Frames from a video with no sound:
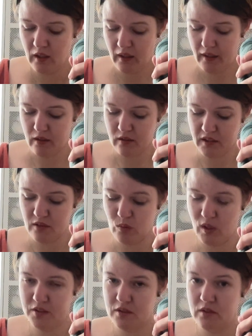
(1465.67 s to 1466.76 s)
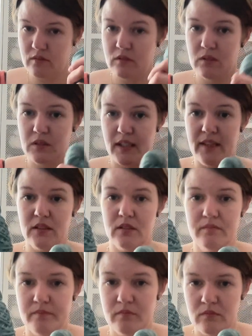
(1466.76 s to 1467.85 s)
I already want 2 skeins,
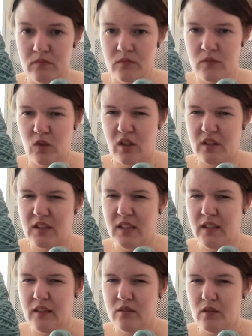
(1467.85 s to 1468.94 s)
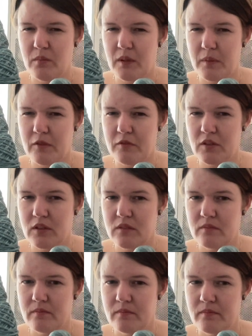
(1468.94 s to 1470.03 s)
or did I, or my boyfriend?
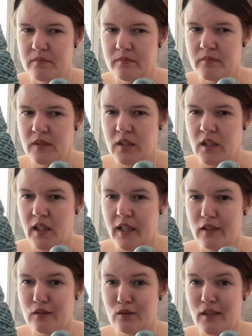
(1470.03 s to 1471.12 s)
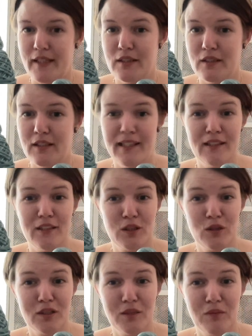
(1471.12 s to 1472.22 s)
I don't know. I
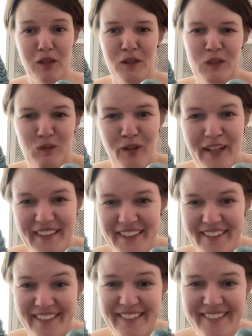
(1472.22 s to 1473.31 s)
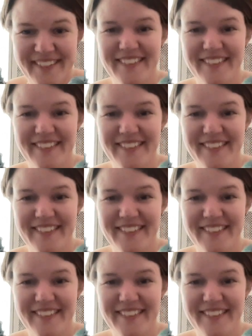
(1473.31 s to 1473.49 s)
showed him how to wind yarn,